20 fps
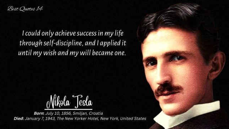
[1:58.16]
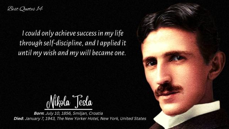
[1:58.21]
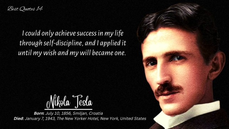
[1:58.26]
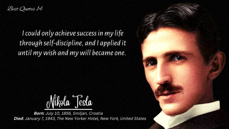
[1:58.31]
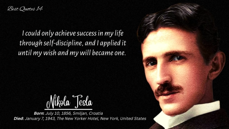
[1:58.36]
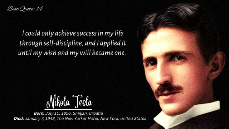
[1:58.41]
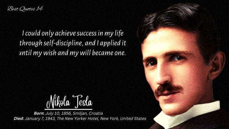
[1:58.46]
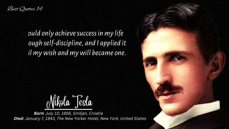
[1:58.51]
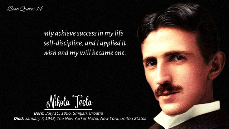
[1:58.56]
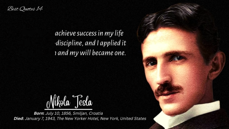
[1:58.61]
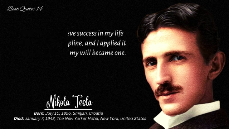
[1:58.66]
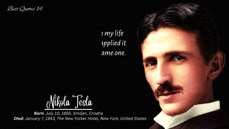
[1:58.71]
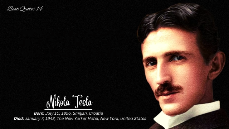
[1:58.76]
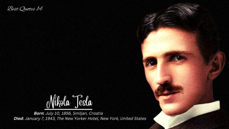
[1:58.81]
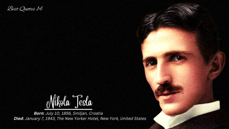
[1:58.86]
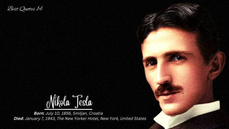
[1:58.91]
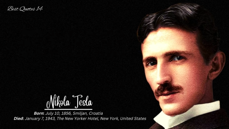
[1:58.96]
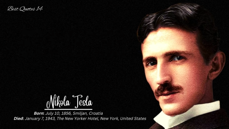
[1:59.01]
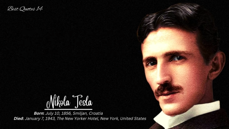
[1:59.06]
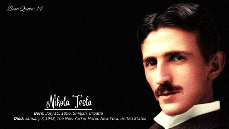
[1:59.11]

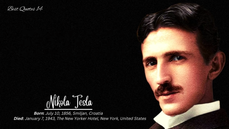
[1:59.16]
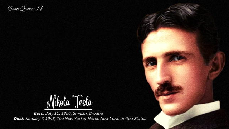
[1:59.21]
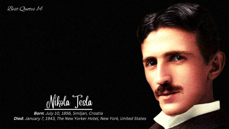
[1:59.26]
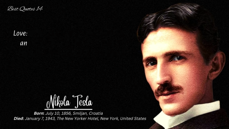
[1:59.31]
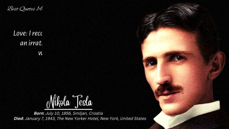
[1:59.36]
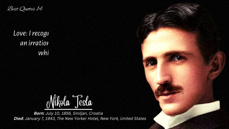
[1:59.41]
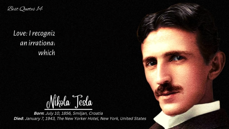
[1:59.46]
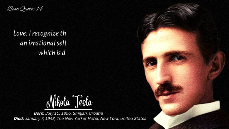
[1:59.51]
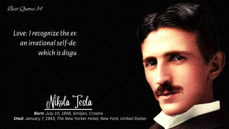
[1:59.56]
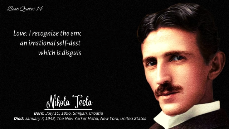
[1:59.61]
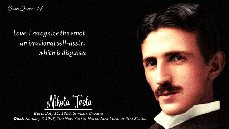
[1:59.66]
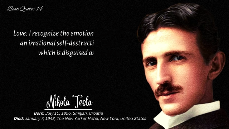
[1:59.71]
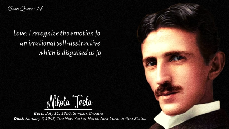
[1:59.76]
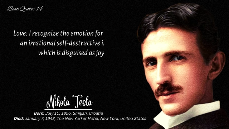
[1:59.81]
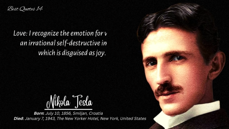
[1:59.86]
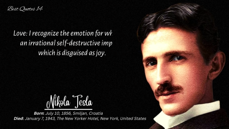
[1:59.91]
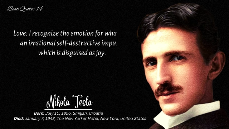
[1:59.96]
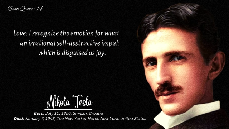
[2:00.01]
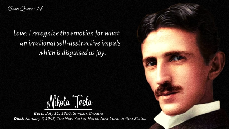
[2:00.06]
Nothing is said.